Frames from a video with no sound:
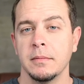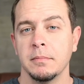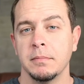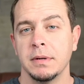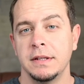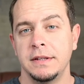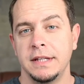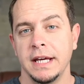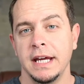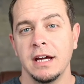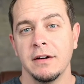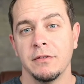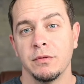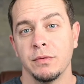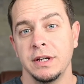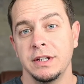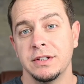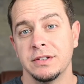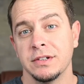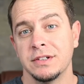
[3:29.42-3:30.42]
But they have
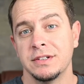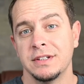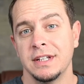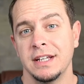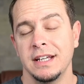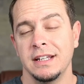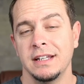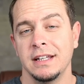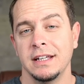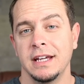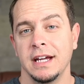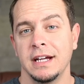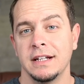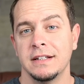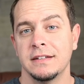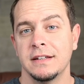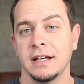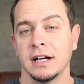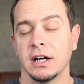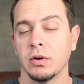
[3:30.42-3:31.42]
research that
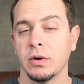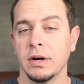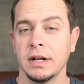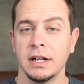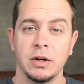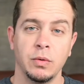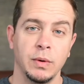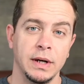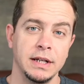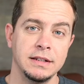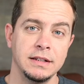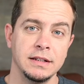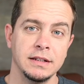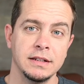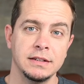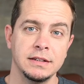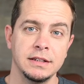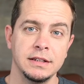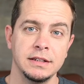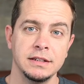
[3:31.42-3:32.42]
indicates that chronic wasting
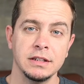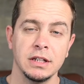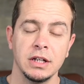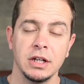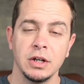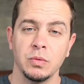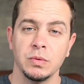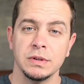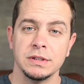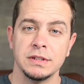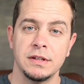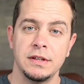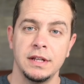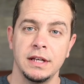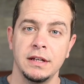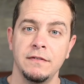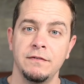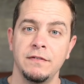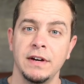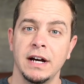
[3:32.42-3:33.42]
disease was
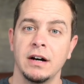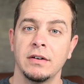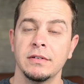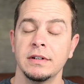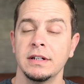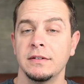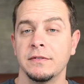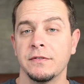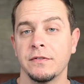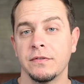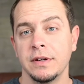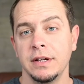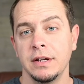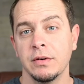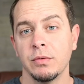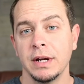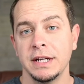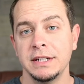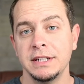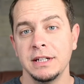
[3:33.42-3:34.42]
then found in free
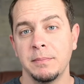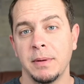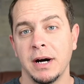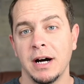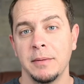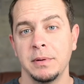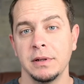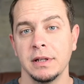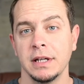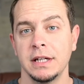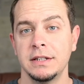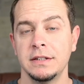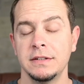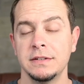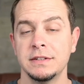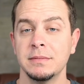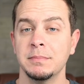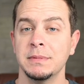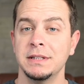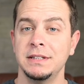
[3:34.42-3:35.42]
ranging
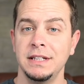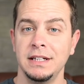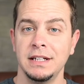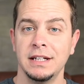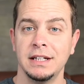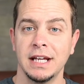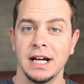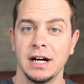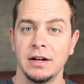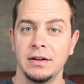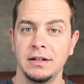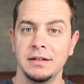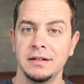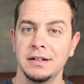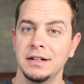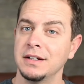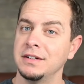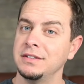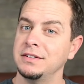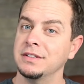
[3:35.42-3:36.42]
populations in Medina County
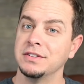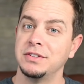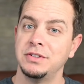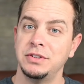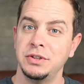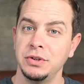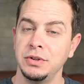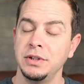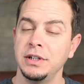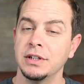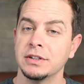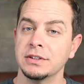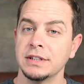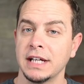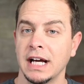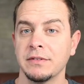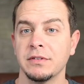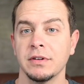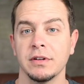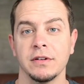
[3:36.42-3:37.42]
just two years
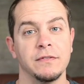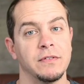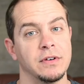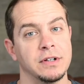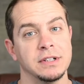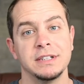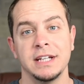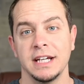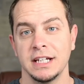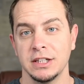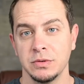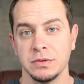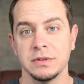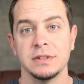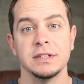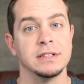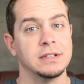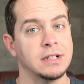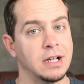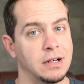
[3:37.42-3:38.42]
after the first case was
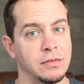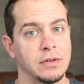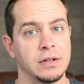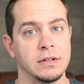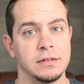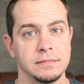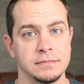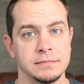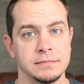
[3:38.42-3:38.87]
discovered.